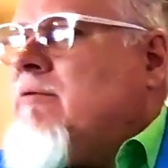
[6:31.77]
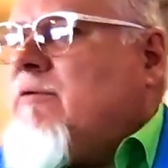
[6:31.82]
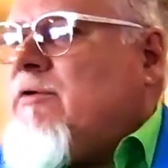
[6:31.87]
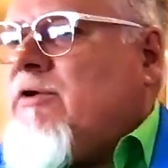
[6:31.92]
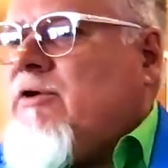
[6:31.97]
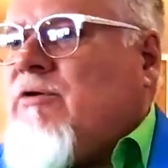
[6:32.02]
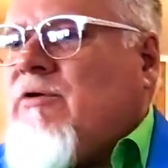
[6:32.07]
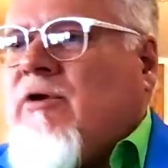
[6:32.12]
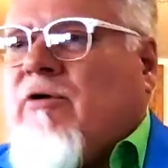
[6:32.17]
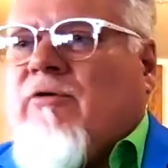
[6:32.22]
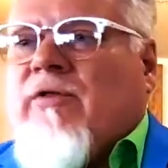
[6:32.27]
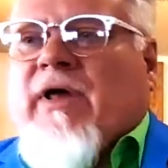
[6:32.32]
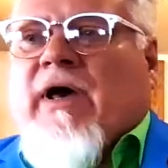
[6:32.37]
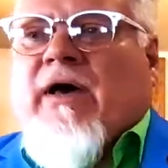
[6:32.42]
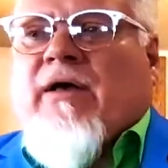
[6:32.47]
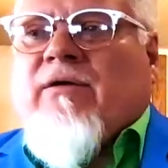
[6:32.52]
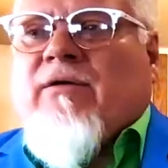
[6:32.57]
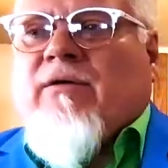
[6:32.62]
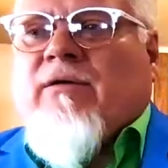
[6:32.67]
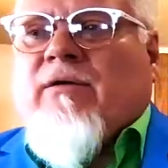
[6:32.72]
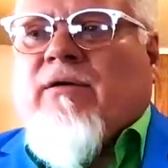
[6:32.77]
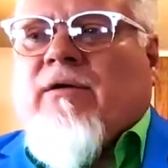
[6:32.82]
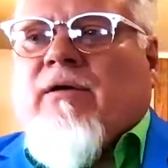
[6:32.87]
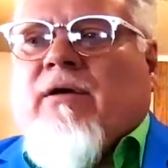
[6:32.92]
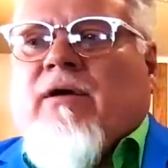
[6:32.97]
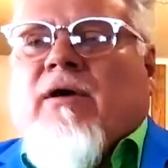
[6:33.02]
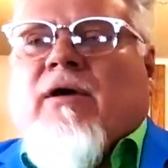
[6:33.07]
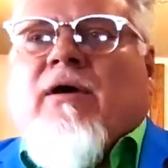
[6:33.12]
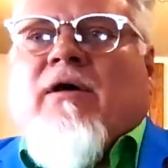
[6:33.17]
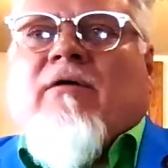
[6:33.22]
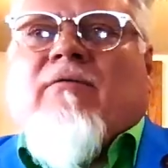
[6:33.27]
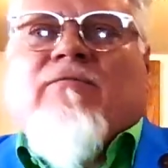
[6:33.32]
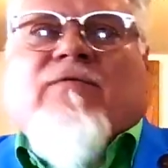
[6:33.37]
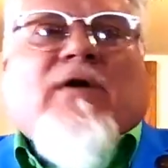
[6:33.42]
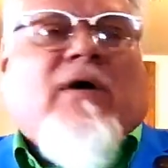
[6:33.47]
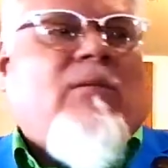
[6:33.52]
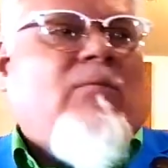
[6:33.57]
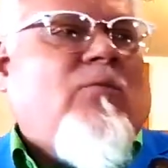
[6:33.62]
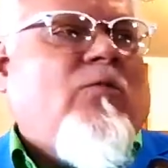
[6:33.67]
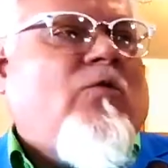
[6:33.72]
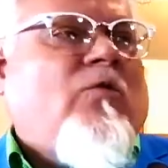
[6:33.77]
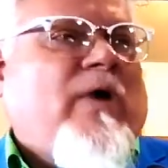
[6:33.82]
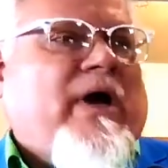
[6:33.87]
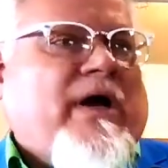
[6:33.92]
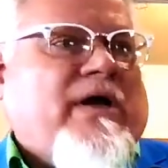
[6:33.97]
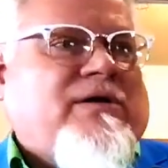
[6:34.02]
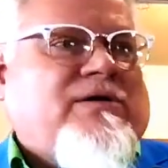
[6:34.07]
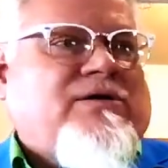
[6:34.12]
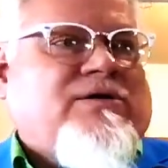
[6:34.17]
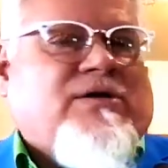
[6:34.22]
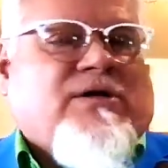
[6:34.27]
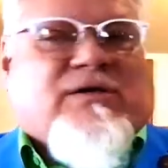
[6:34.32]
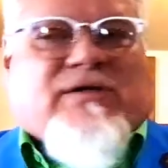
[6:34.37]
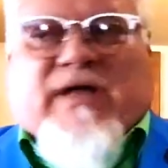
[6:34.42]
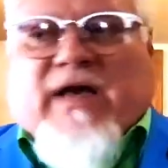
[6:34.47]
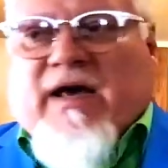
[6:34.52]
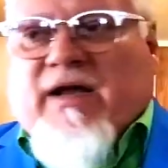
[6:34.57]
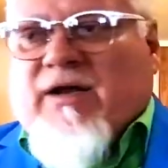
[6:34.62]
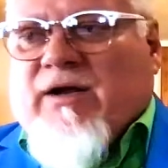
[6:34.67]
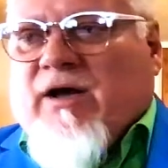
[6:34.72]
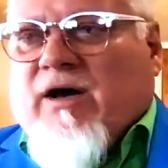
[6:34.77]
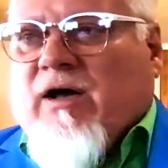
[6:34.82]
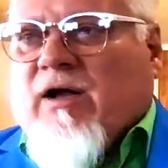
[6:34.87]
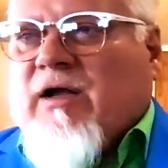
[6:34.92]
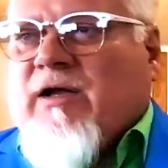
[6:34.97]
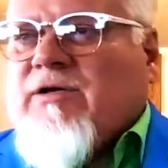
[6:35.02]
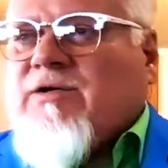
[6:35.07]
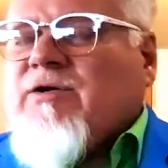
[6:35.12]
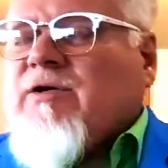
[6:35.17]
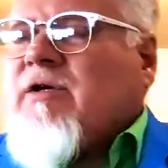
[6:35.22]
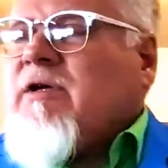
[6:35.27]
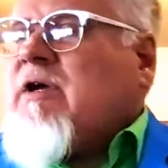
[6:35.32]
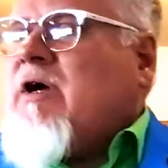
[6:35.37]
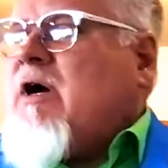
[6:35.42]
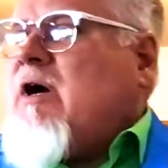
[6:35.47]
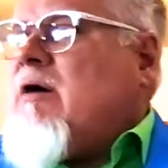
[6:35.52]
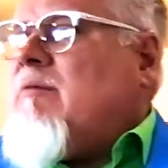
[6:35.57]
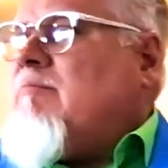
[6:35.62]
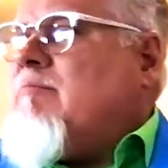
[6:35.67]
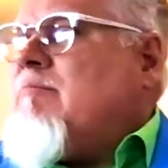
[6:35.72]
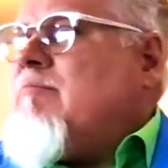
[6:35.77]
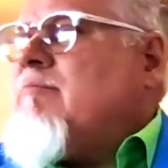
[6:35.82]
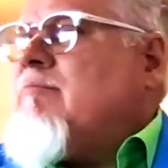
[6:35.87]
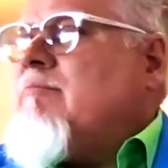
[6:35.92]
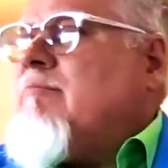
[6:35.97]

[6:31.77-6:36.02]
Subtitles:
do you know that? From whence does that knowledge come?